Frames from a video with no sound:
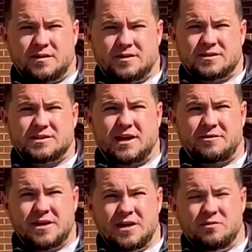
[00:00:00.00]

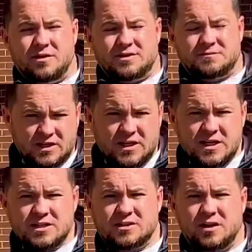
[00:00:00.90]
Cyrene was
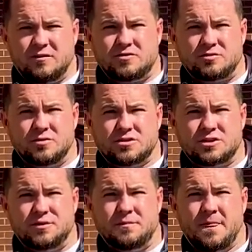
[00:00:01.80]
east of
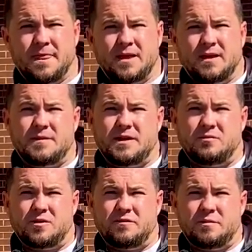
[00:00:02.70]
Jerusalem. It
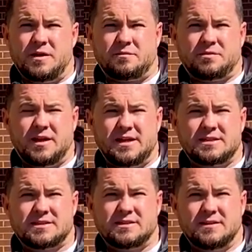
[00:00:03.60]
would have been a
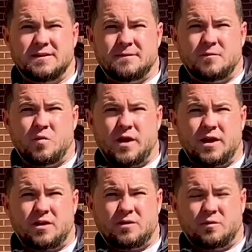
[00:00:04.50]
place
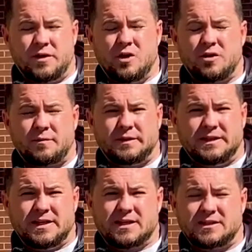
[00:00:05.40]
where we know that
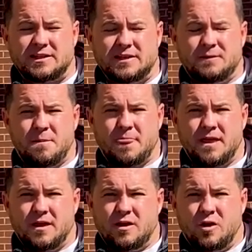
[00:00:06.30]
politically
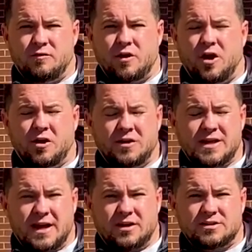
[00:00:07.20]
over
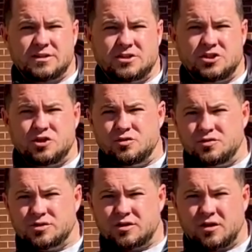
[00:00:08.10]
100,000
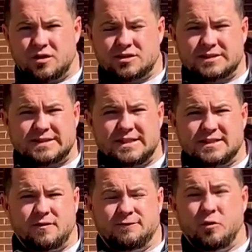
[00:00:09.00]
Jews are
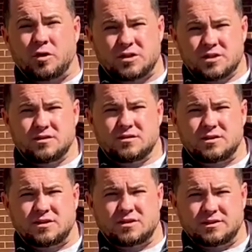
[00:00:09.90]
forced
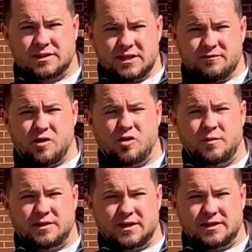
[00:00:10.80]
to leave home
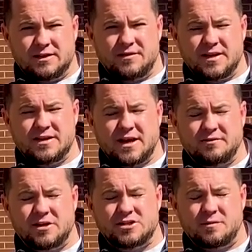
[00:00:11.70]
and live in that
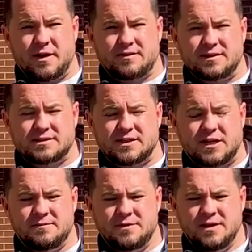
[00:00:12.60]
region about this time,